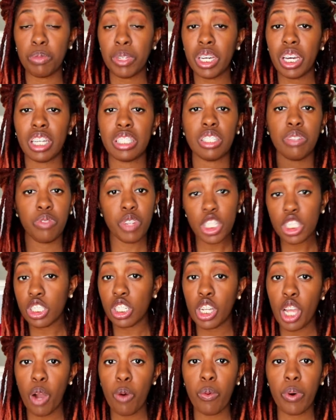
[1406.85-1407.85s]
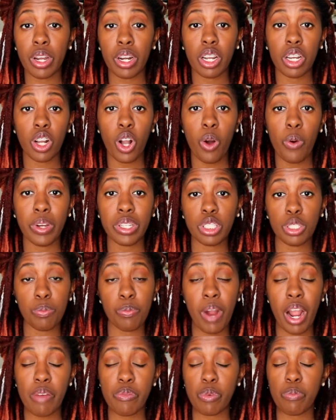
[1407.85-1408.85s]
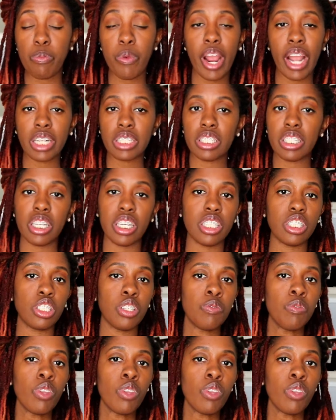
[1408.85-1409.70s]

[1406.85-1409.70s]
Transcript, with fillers: because eventually I want to go into private practice.